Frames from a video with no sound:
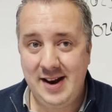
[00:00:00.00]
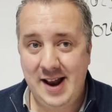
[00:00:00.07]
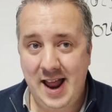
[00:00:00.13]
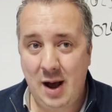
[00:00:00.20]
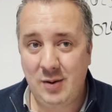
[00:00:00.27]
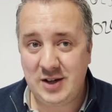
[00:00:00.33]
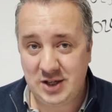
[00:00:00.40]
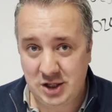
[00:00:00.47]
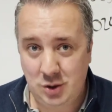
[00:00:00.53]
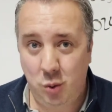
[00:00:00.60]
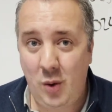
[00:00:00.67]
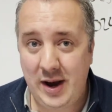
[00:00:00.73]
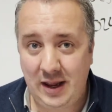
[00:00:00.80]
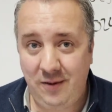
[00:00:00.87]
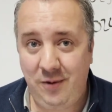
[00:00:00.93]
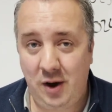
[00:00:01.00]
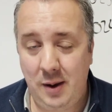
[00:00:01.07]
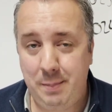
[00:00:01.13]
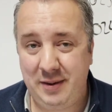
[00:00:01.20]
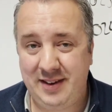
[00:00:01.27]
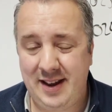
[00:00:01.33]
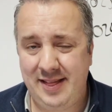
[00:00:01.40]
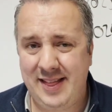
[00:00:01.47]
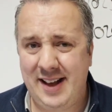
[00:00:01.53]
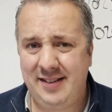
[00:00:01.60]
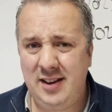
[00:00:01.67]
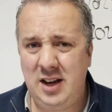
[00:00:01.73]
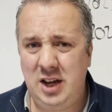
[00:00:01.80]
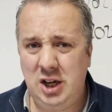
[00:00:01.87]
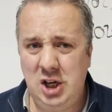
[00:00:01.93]
Now it's 25%. That's
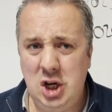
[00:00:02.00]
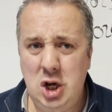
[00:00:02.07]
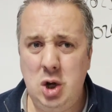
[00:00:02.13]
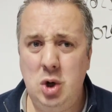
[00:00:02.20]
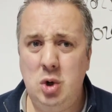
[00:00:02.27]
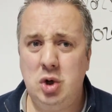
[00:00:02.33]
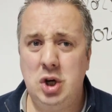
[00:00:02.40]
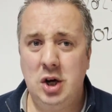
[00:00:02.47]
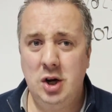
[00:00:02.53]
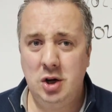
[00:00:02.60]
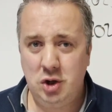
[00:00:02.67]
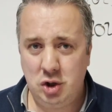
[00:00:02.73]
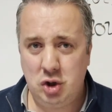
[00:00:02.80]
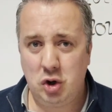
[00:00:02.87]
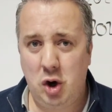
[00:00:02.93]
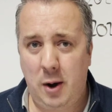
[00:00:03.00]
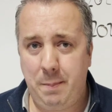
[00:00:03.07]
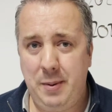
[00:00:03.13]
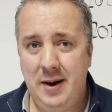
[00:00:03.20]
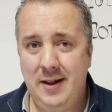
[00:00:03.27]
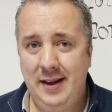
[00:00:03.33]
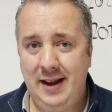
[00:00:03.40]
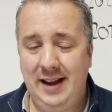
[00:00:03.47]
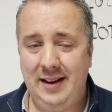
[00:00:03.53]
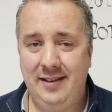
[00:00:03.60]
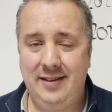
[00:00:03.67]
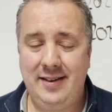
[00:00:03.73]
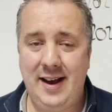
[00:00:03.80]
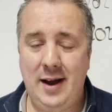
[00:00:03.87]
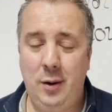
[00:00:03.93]
a huge drop in
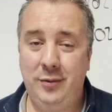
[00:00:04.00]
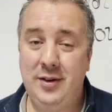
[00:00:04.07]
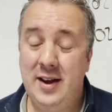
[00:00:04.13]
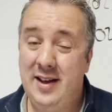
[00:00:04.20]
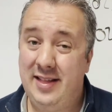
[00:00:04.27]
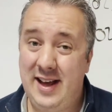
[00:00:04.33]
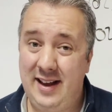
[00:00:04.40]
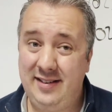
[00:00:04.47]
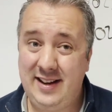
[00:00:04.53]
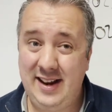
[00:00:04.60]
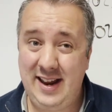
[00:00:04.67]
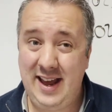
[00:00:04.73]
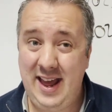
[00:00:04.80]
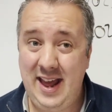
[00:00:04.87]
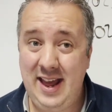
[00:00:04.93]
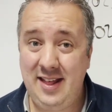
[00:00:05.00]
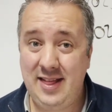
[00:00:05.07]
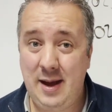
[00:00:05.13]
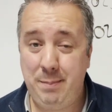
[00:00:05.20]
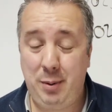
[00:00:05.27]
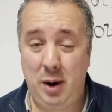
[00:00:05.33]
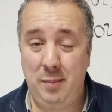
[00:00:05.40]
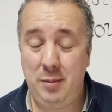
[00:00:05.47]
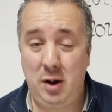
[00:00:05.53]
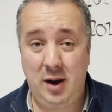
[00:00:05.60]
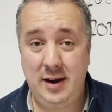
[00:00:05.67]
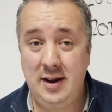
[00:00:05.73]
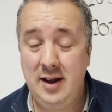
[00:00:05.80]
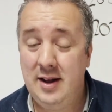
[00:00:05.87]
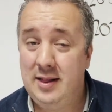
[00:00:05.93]
sales. That's going to hit their bottom
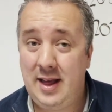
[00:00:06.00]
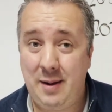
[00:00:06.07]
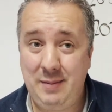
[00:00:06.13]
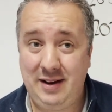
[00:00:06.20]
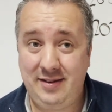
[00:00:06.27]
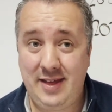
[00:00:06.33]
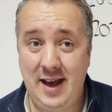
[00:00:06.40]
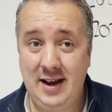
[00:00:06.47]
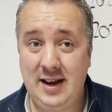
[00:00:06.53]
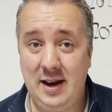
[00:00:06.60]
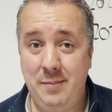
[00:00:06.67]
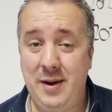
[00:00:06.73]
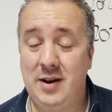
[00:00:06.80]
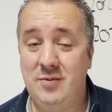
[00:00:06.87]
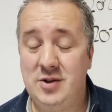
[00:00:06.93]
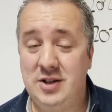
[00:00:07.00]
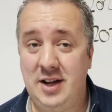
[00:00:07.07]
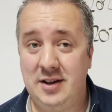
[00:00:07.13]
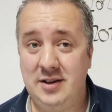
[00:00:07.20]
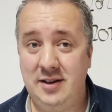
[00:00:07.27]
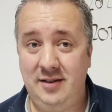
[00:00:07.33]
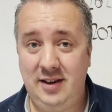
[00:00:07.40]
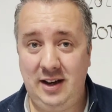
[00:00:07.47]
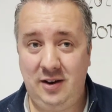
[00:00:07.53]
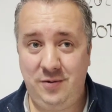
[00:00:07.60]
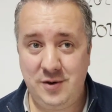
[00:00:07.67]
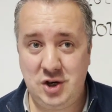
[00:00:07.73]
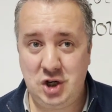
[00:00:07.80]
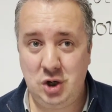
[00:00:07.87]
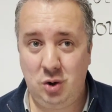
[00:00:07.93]
line. That means they're going to make redundancies
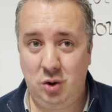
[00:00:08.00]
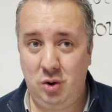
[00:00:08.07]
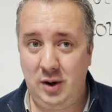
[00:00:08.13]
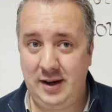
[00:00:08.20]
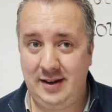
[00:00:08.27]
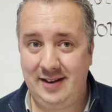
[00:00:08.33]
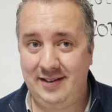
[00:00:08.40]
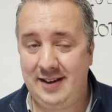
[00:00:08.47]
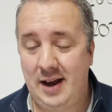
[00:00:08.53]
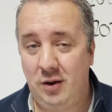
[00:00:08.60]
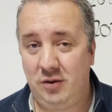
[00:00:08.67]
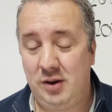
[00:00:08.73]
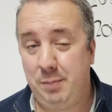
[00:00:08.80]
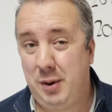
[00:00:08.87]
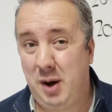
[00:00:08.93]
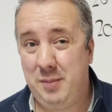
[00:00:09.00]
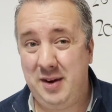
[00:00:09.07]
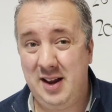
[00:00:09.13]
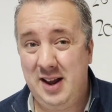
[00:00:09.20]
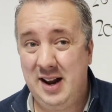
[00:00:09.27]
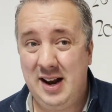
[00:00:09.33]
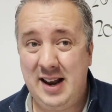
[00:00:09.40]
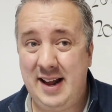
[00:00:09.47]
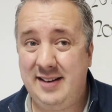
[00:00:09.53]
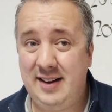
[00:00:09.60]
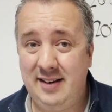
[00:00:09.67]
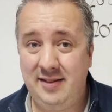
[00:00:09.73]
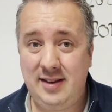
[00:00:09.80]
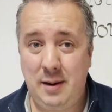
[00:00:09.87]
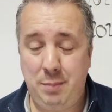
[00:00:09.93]
for sure in the sales department.
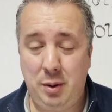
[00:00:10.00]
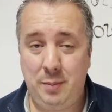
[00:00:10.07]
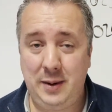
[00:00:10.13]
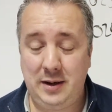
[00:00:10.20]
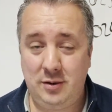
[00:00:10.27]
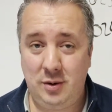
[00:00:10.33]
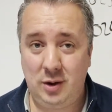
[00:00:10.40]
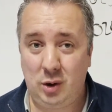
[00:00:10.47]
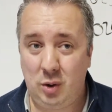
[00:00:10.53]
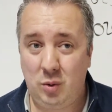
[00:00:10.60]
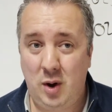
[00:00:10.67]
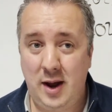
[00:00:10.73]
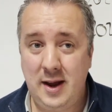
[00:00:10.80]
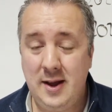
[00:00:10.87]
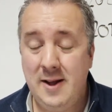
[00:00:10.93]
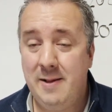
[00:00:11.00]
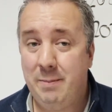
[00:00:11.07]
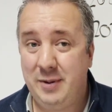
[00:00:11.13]
Lettings, they're probably doing all right.